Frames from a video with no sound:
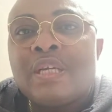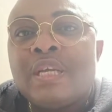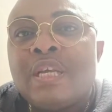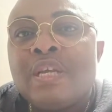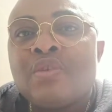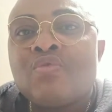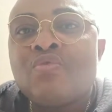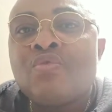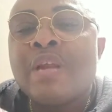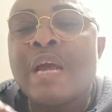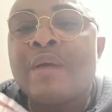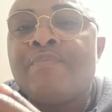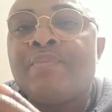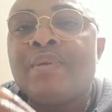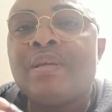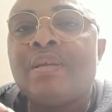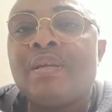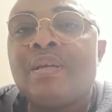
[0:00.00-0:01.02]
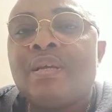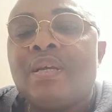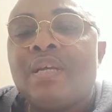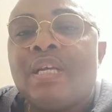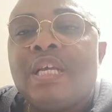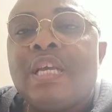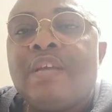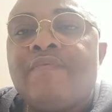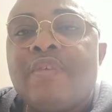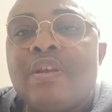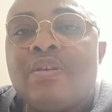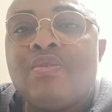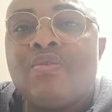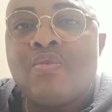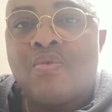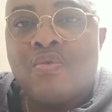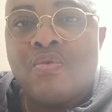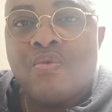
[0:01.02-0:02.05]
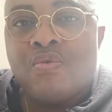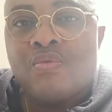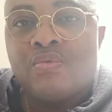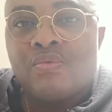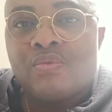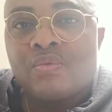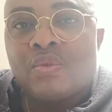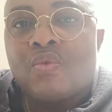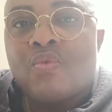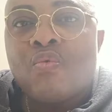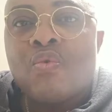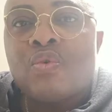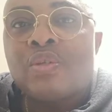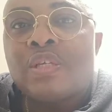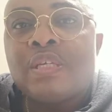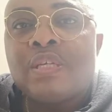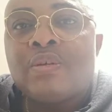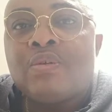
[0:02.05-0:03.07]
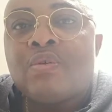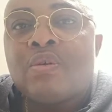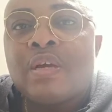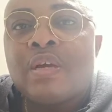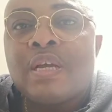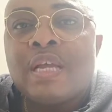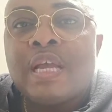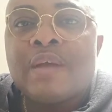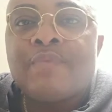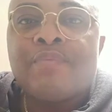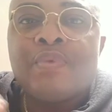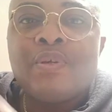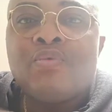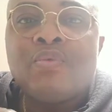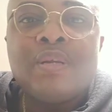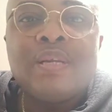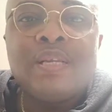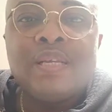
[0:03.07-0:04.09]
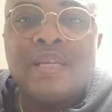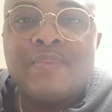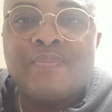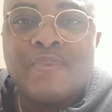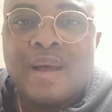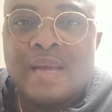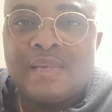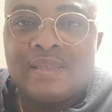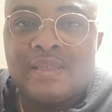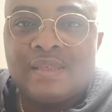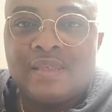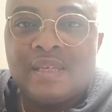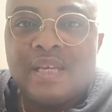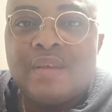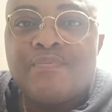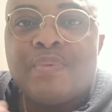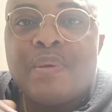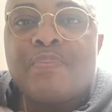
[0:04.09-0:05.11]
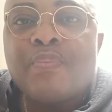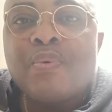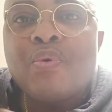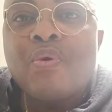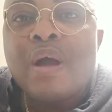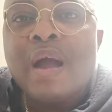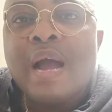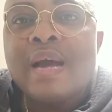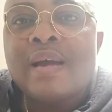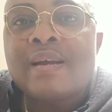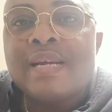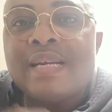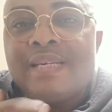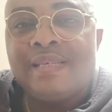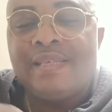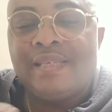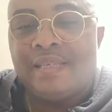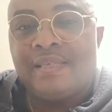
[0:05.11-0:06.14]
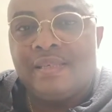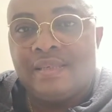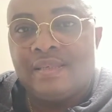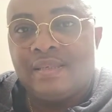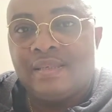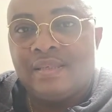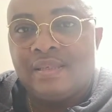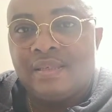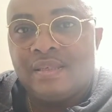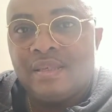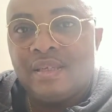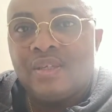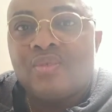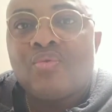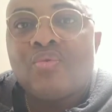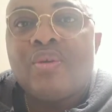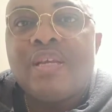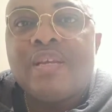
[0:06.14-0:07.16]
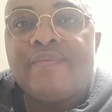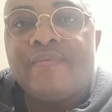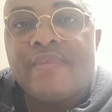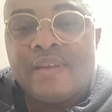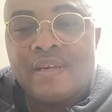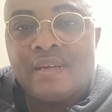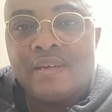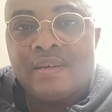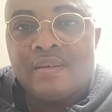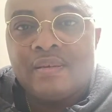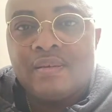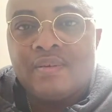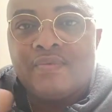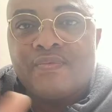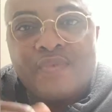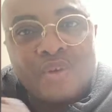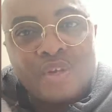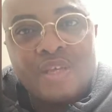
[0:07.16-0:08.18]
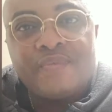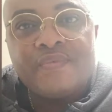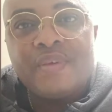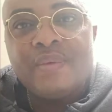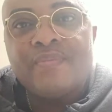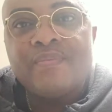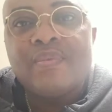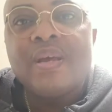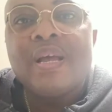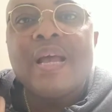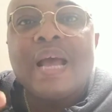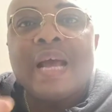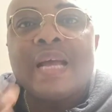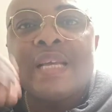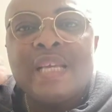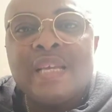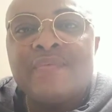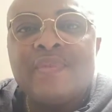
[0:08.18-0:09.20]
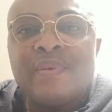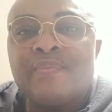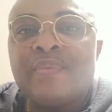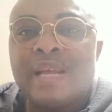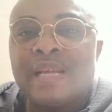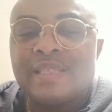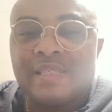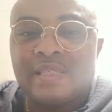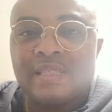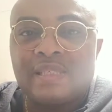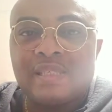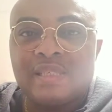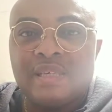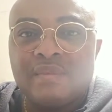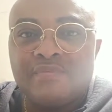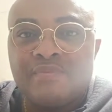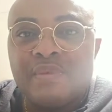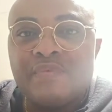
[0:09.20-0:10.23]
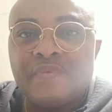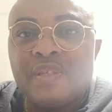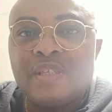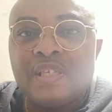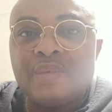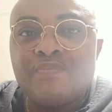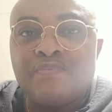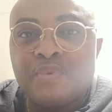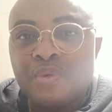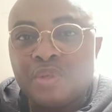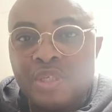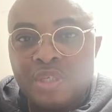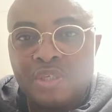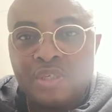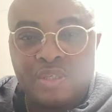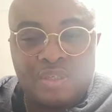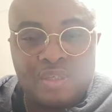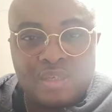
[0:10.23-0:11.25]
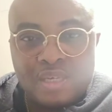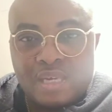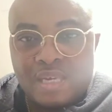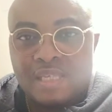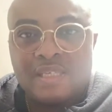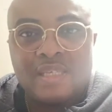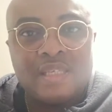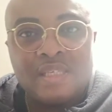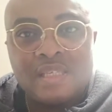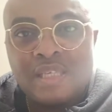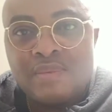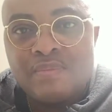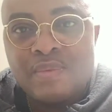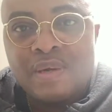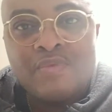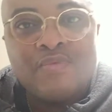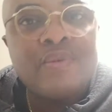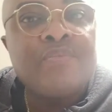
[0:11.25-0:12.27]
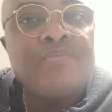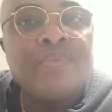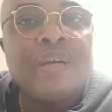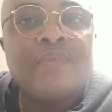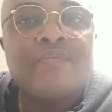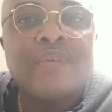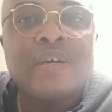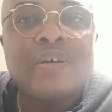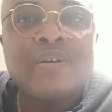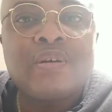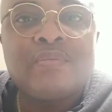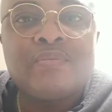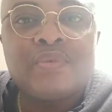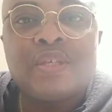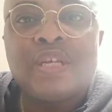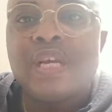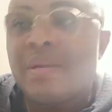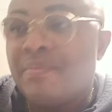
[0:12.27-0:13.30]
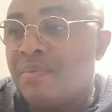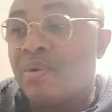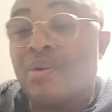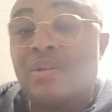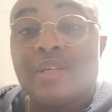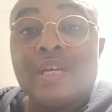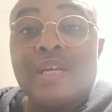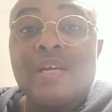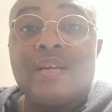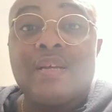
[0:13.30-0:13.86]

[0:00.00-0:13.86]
He could have been, even though what he had been doing in the past, people are ready to even forgive him and give him that befitting position as a statesman when Biafra comes. Because